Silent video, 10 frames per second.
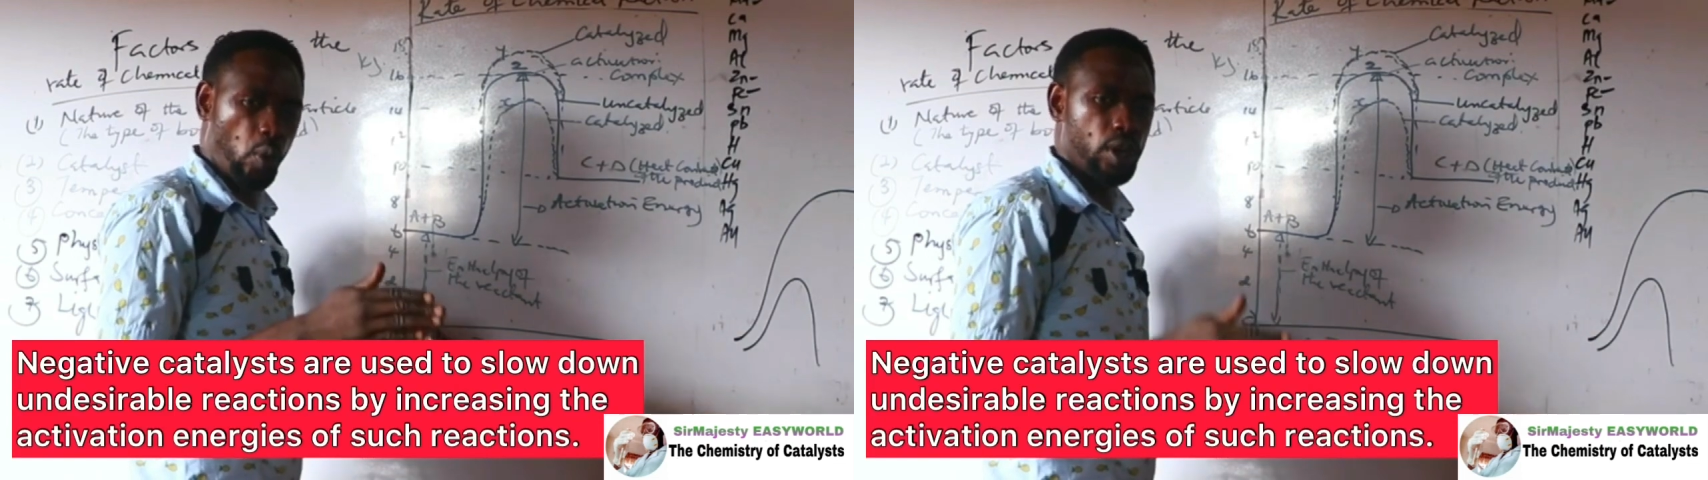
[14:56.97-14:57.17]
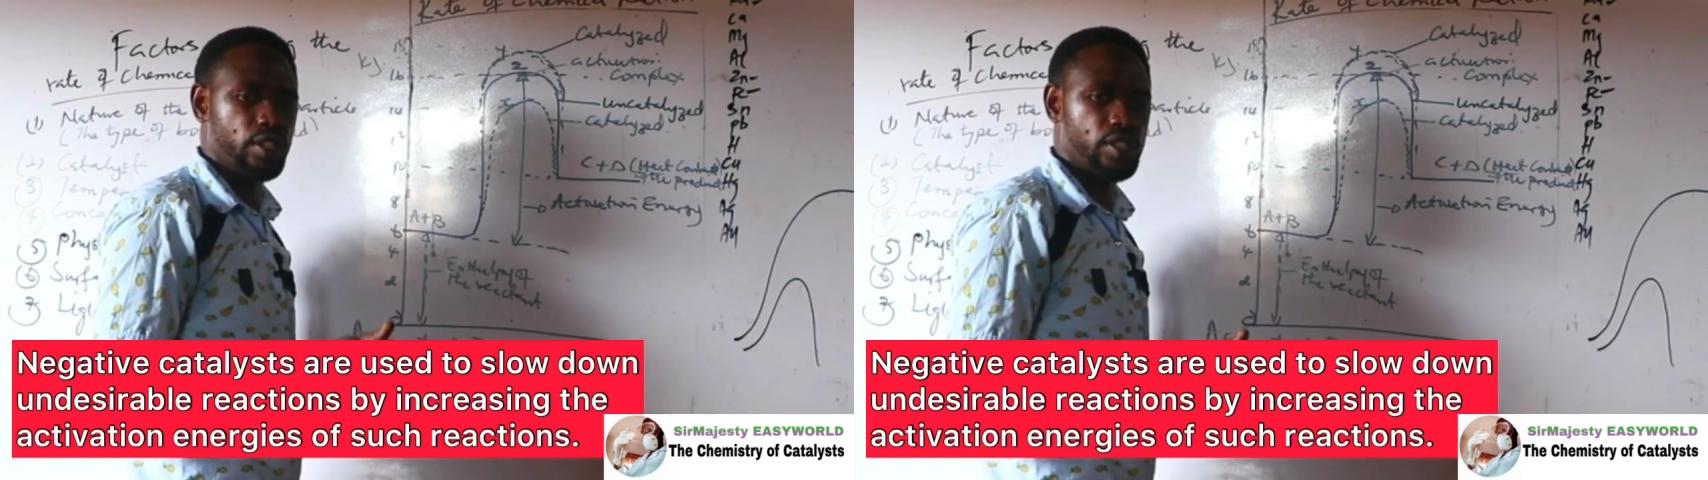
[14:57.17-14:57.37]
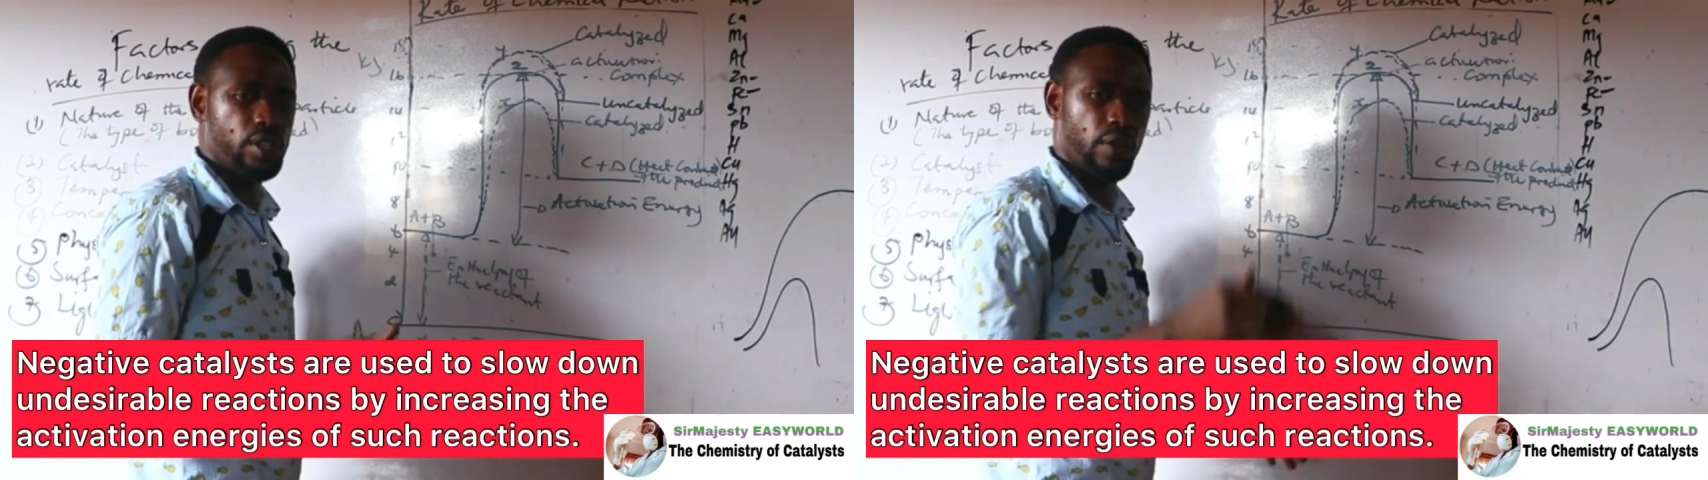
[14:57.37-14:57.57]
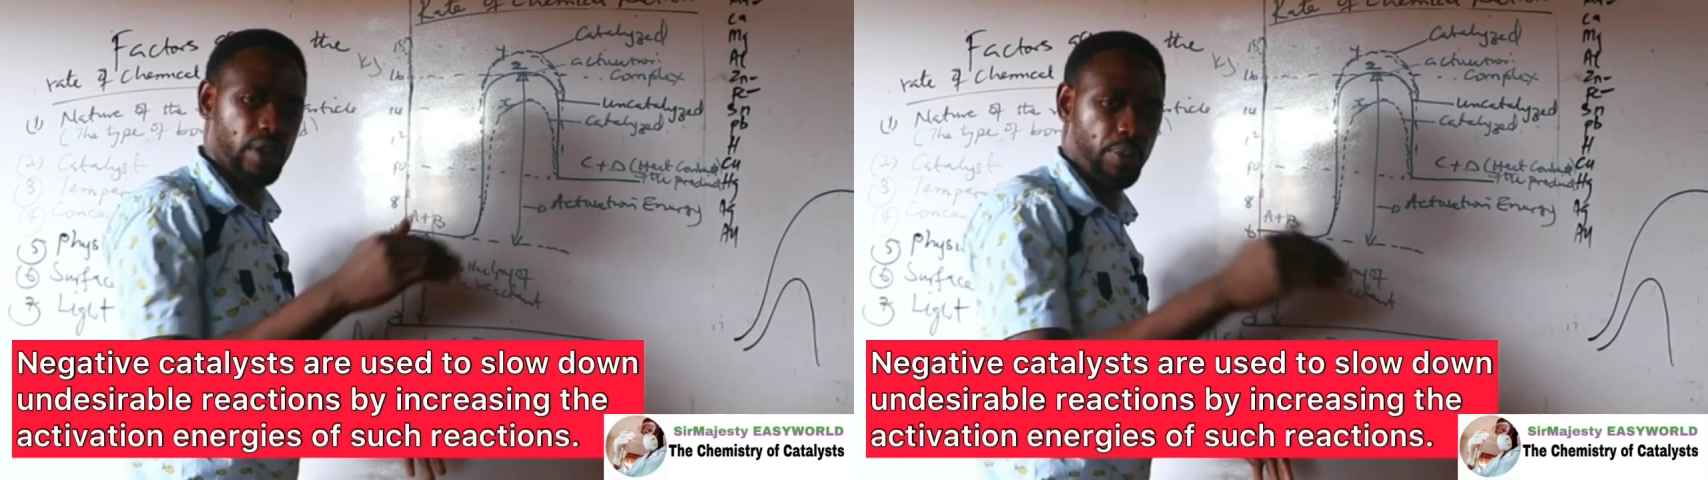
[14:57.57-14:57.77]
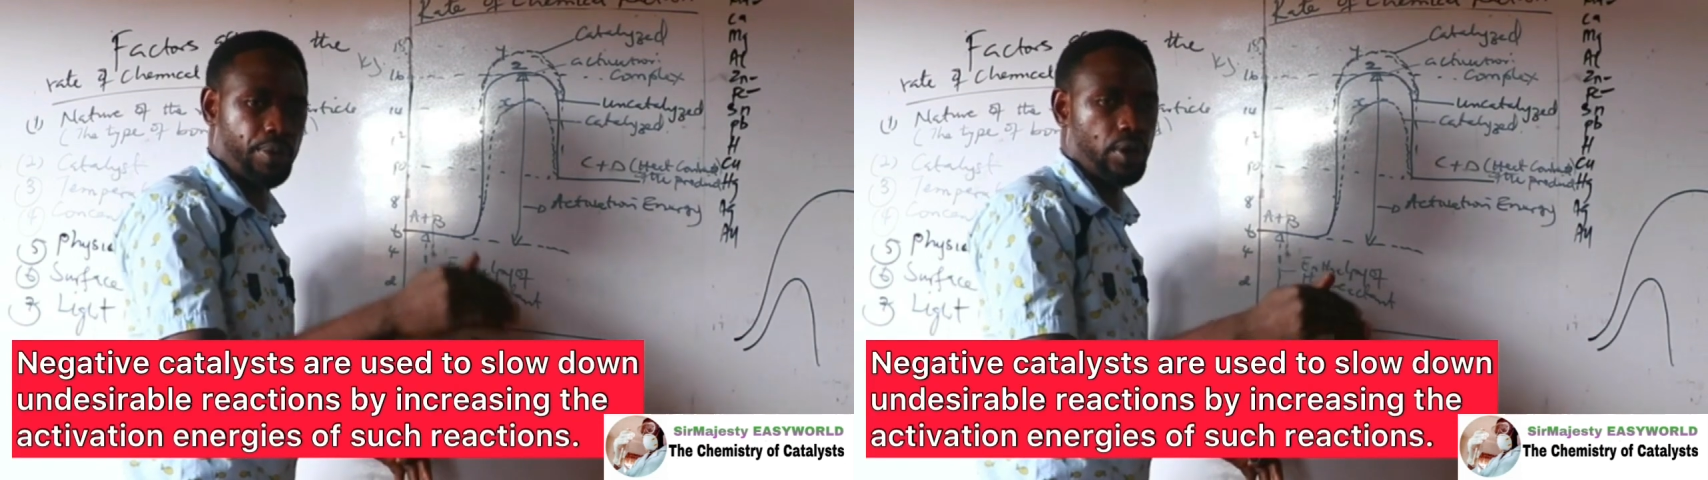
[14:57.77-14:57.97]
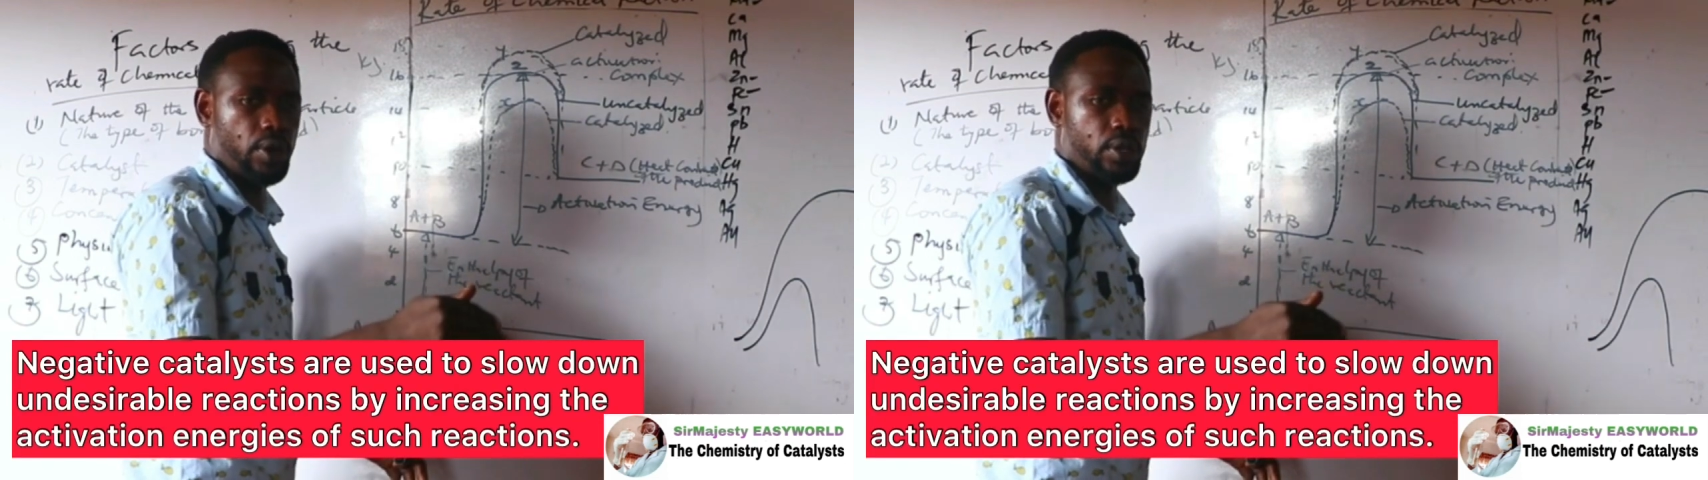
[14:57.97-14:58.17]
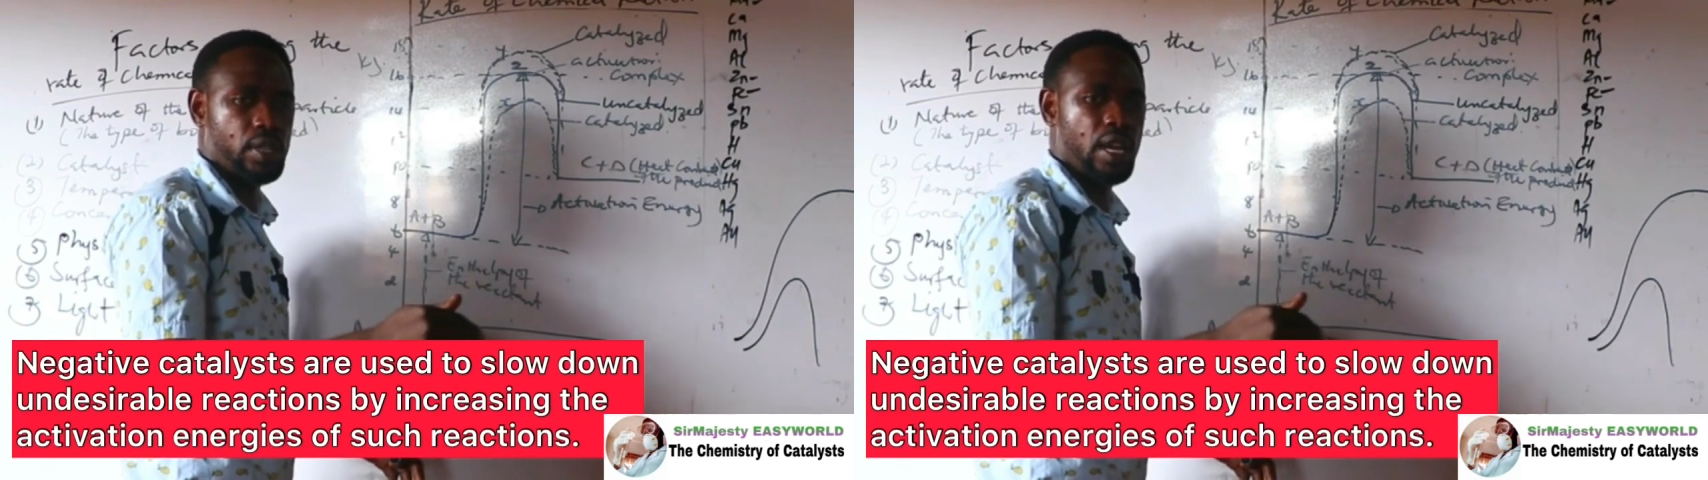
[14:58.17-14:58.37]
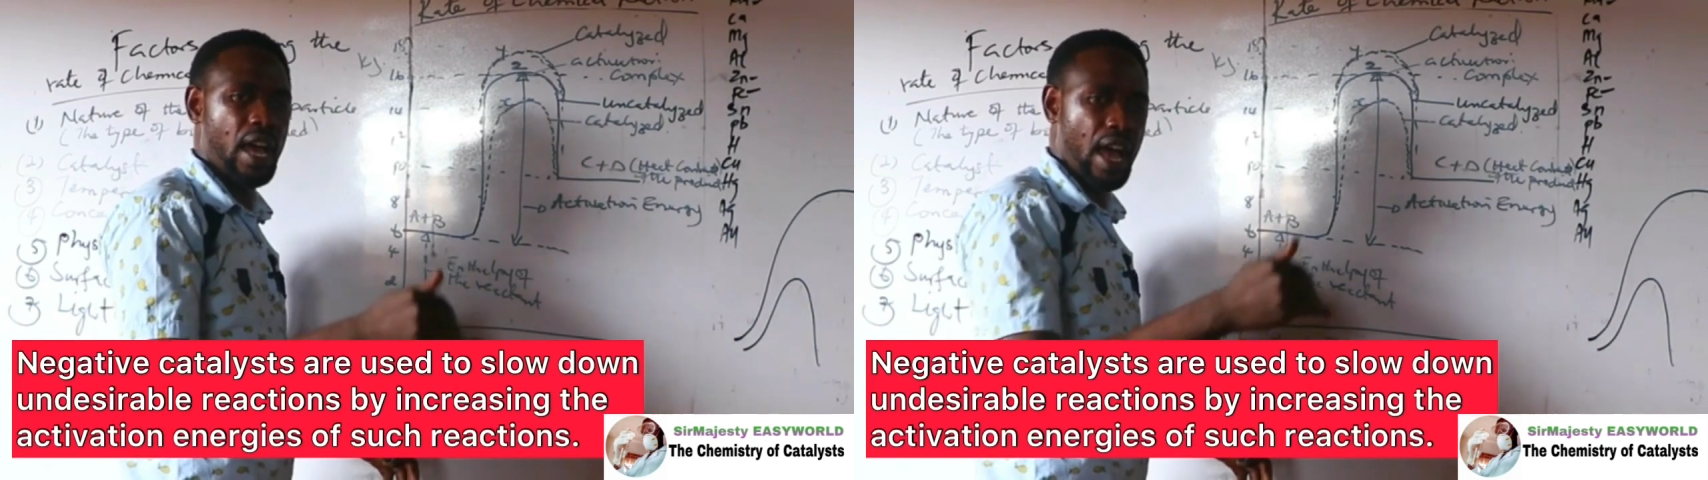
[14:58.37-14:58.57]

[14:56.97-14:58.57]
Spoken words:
quality of that product